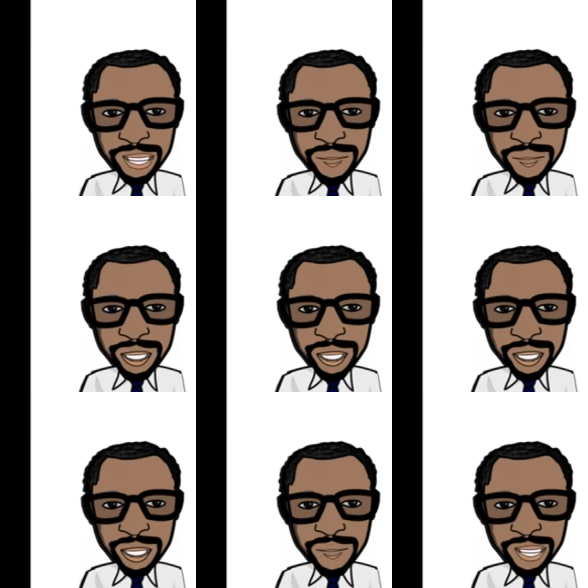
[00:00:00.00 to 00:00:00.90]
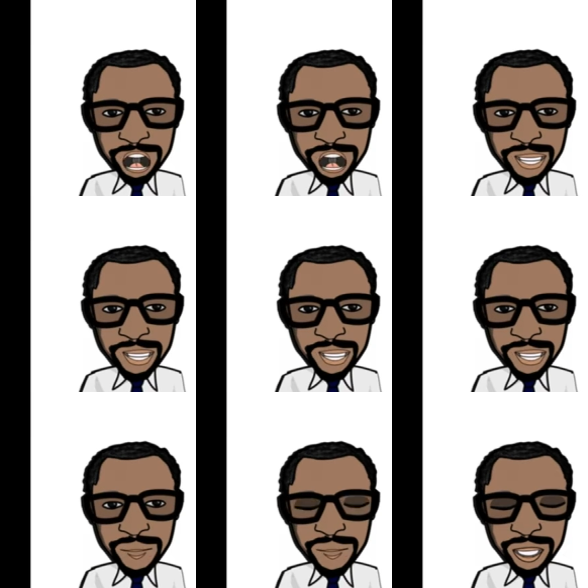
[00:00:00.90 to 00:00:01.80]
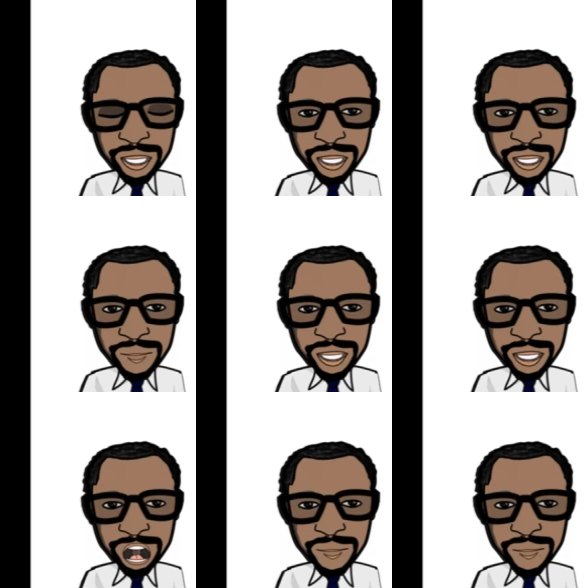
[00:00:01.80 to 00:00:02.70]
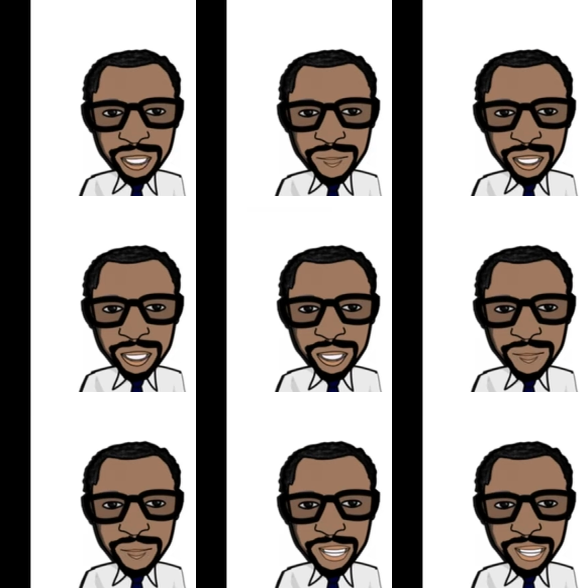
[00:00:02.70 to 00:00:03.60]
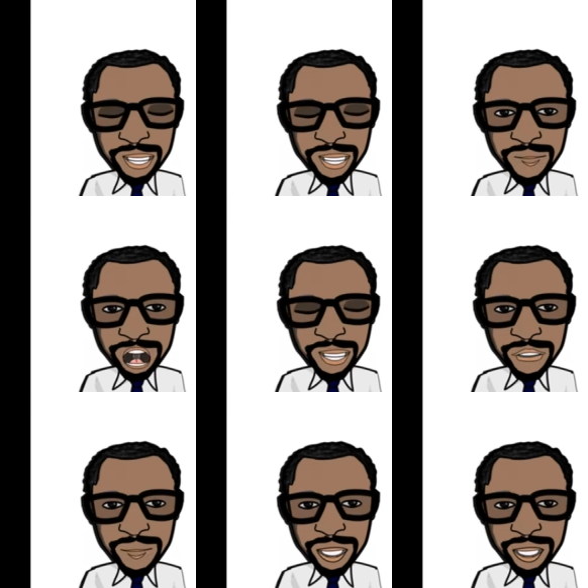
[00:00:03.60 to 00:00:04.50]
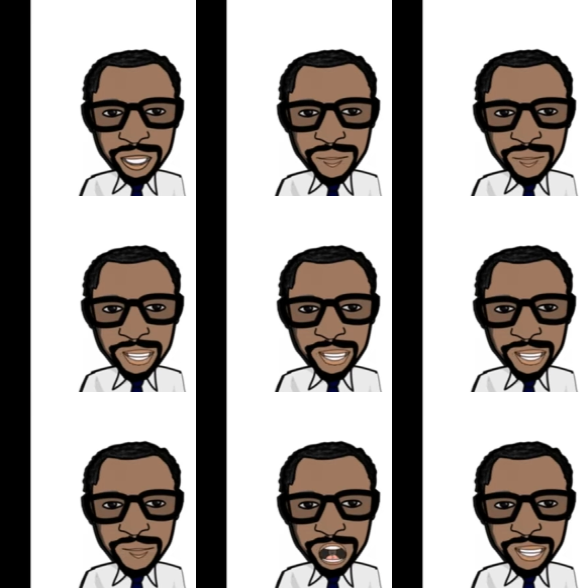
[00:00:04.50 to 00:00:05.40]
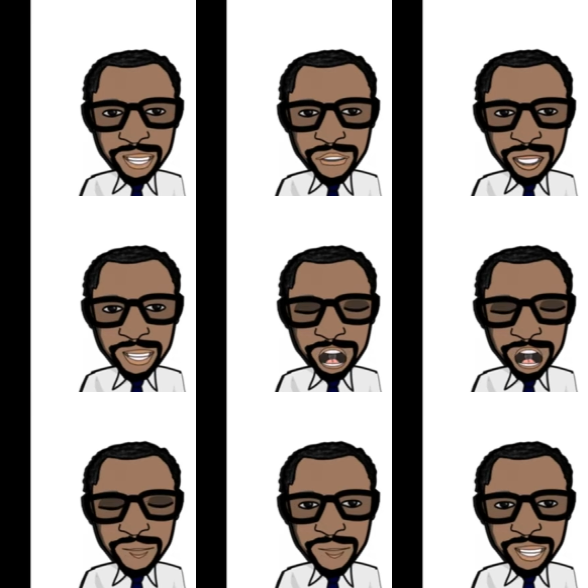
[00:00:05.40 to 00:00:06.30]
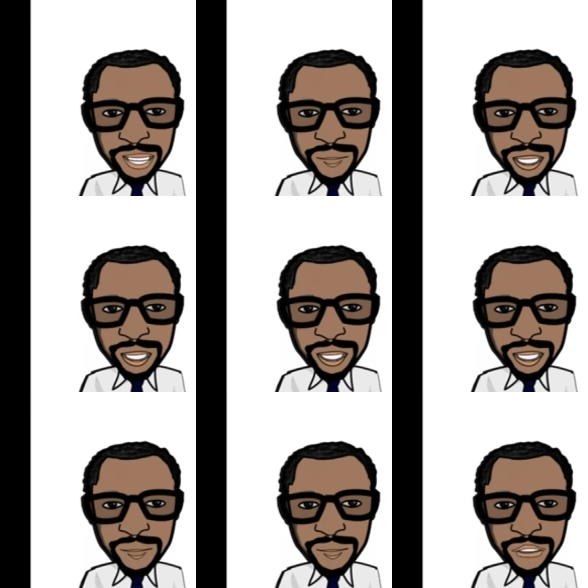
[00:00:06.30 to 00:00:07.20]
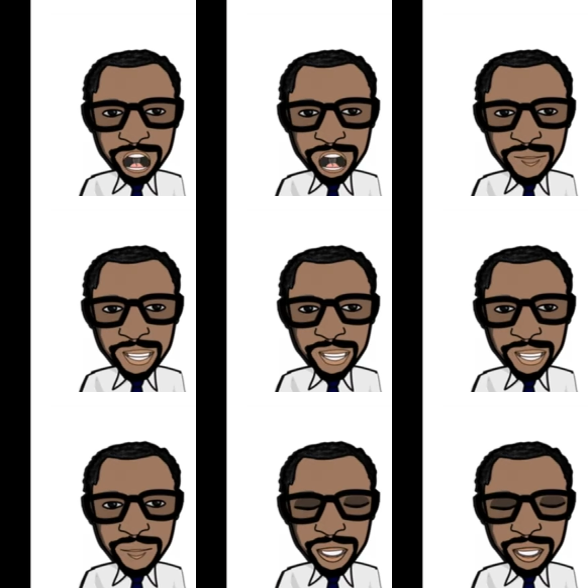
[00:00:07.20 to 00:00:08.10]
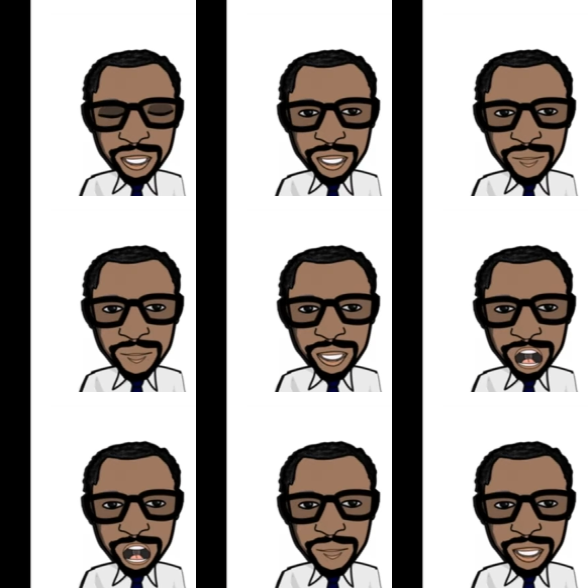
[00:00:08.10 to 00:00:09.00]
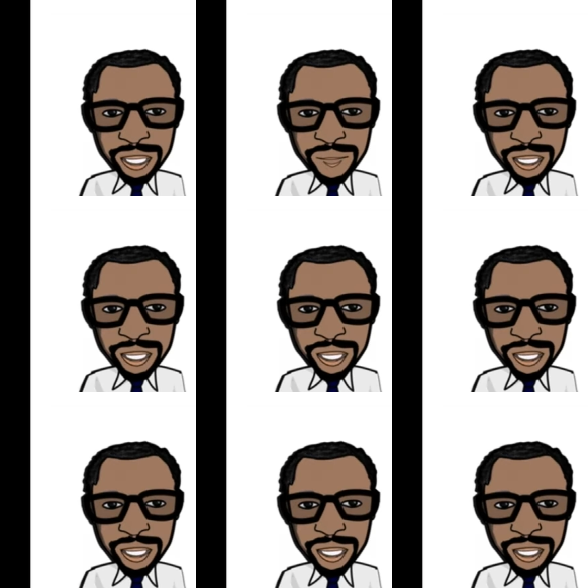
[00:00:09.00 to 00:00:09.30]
But first, we have to listen, understand, so that we can then do. Now, let's get on with it.